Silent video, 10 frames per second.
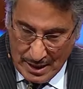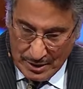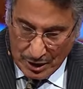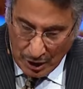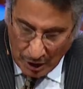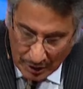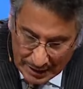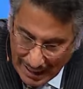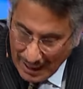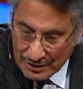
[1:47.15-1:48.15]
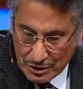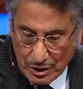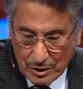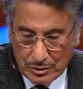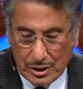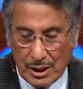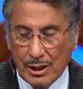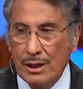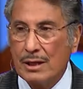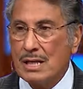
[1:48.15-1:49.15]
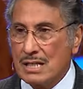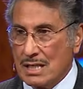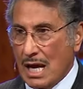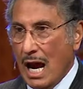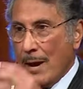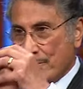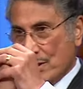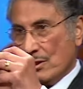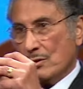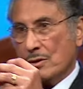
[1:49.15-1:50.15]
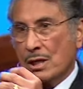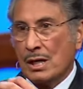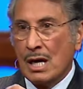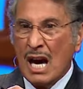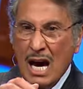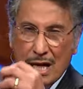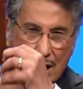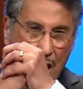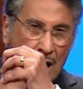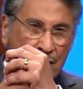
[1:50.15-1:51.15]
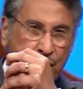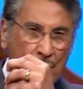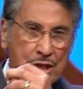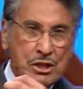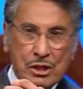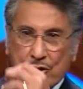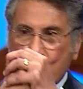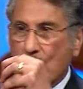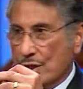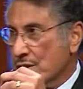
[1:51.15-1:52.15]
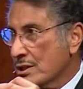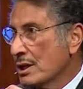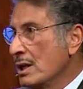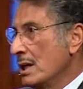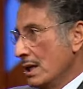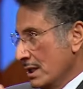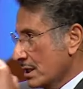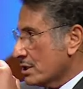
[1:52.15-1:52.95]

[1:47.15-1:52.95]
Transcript: the only antidote is the absolute and unflinching trust in the